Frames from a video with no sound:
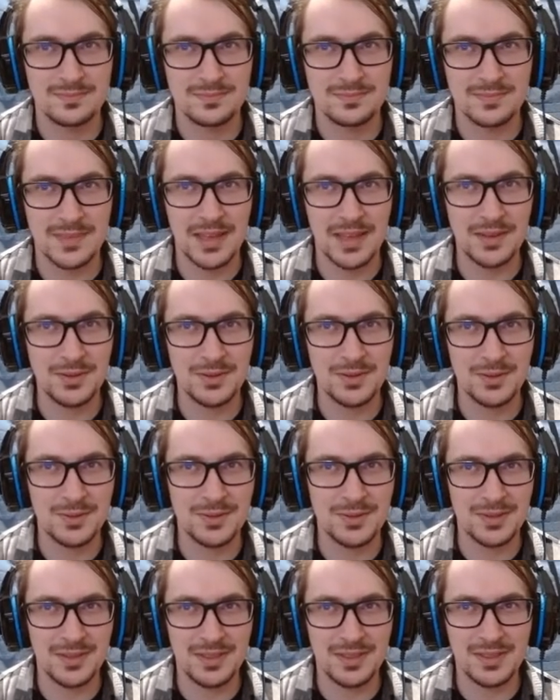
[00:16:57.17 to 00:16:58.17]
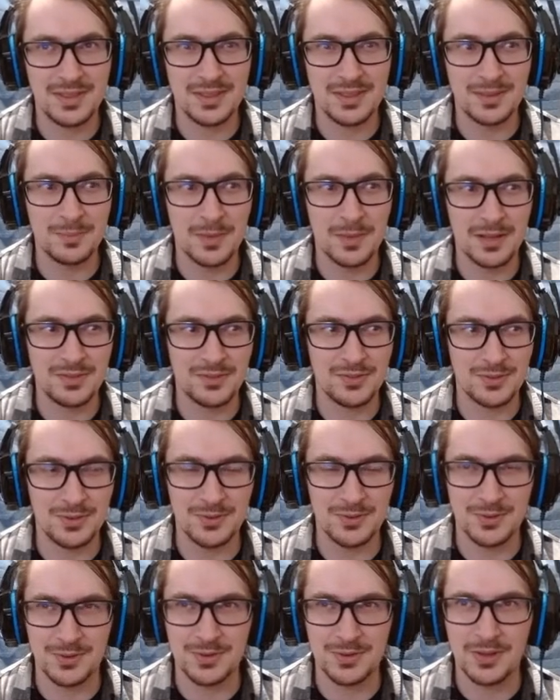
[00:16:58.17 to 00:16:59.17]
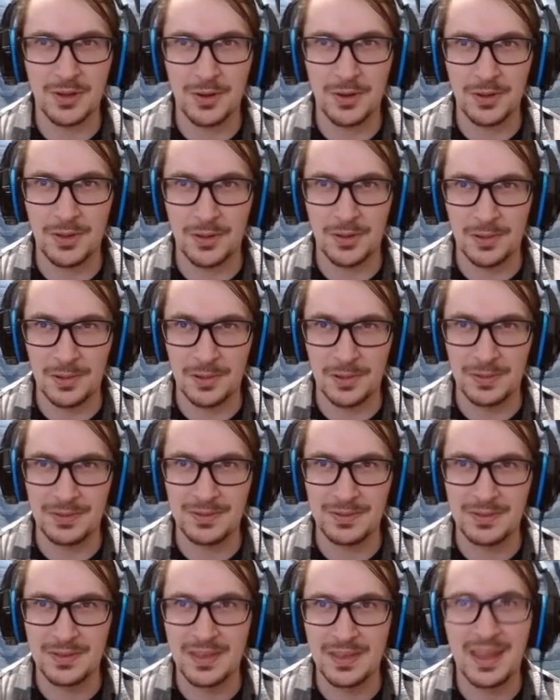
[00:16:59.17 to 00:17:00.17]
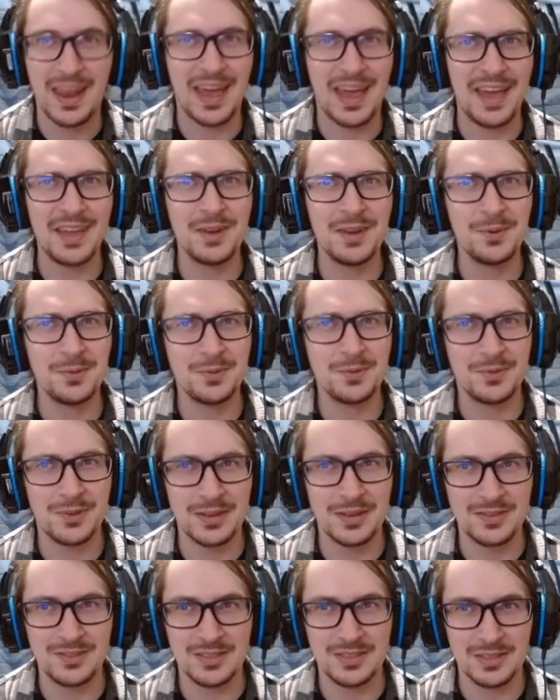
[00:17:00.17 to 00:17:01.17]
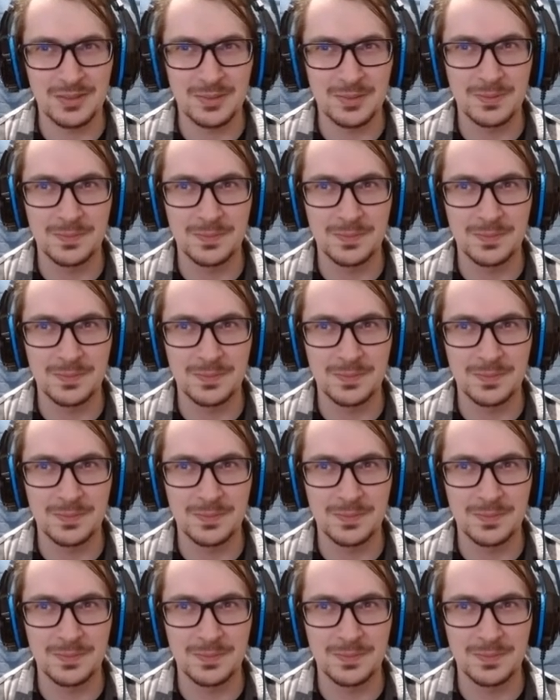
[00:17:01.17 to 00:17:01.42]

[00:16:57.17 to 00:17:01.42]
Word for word: And you know what the monsters are called. I don't trust you.